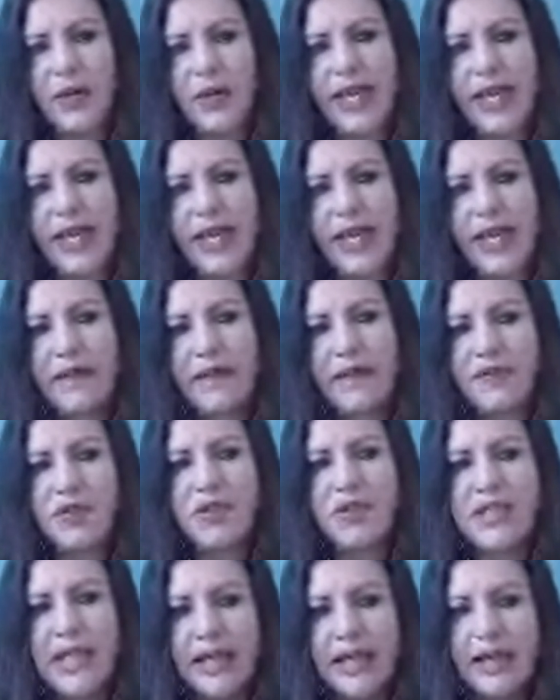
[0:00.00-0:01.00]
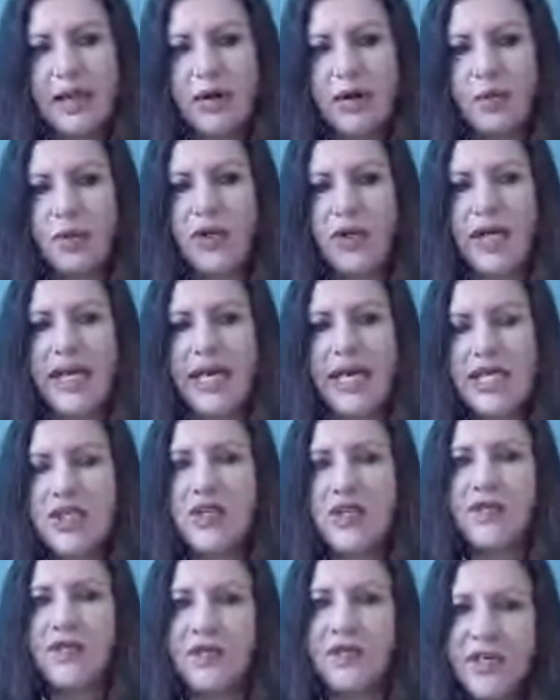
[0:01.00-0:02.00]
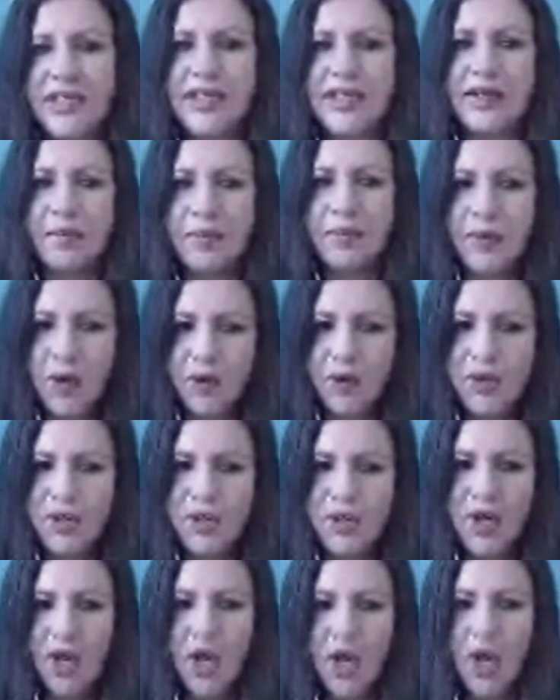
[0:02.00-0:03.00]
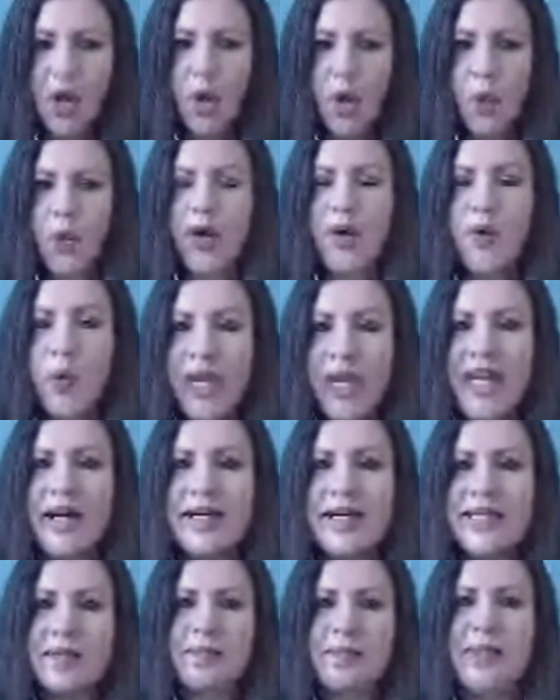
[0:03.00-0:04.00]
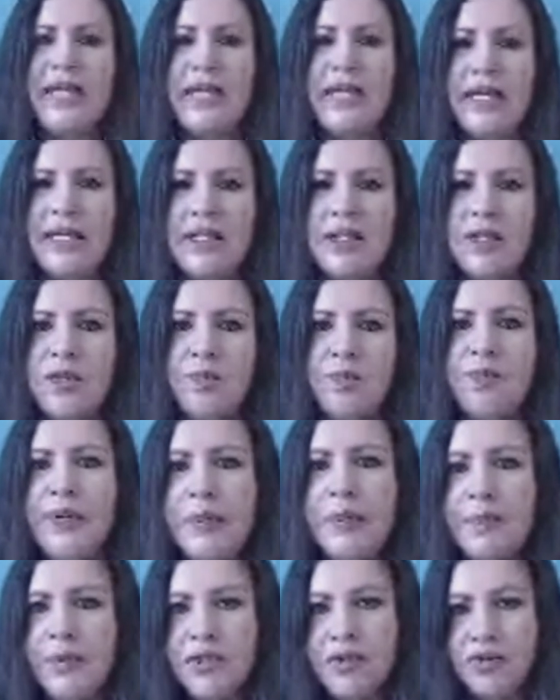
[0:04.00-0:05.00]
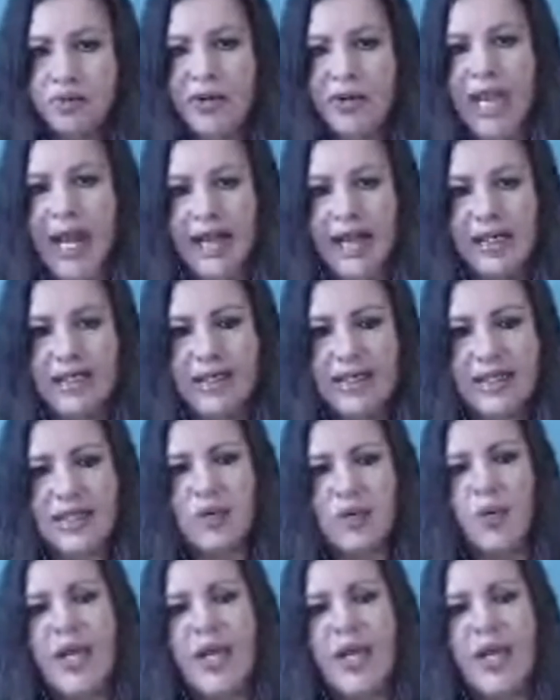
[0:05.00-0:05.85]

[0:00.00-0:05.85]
We have to take a communication first approach where we are speaking to people's realities.